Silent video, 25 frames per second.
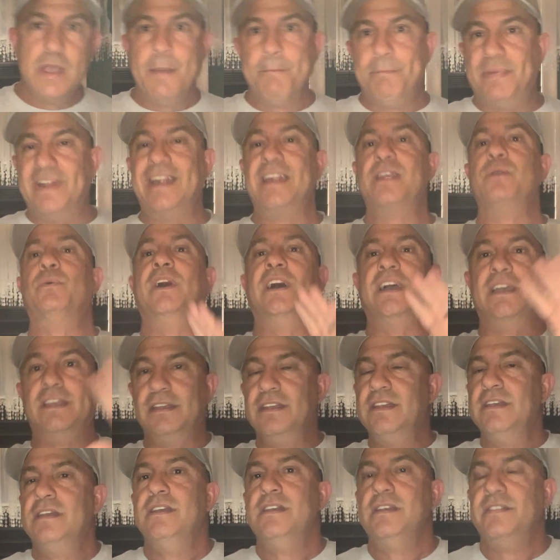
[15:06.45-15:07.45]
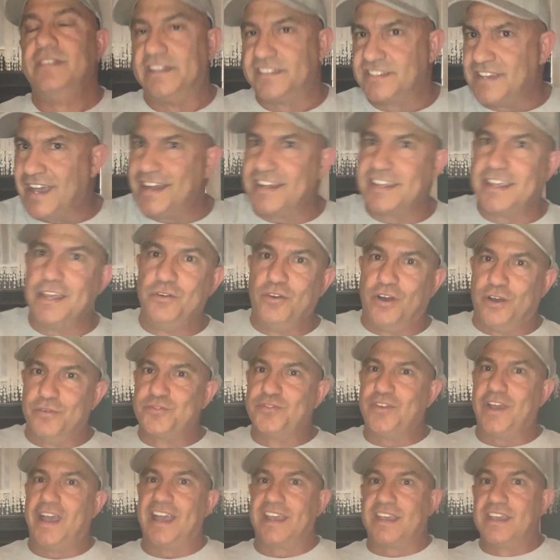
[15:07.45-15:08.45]
But anyway, that's kind of getting off
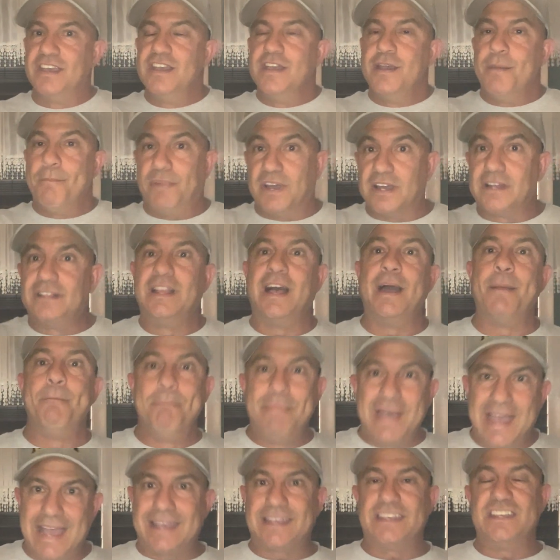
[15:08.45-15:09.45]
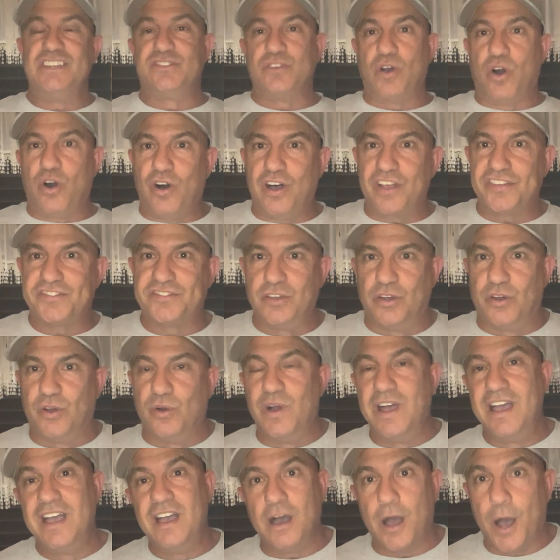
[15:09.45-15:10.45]
track. But Glenn Beck is
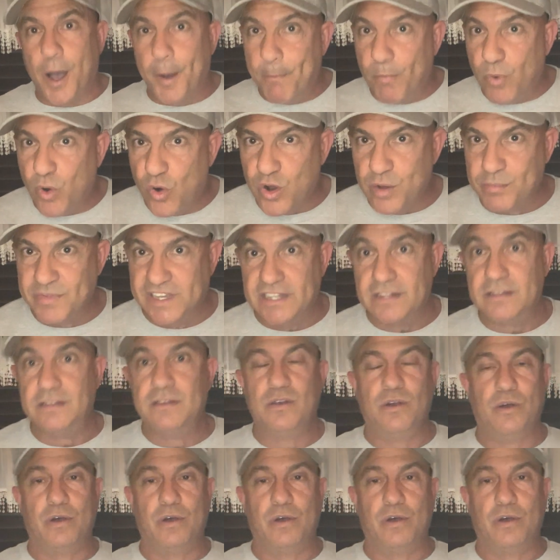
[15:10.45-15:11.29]
also a Mormon.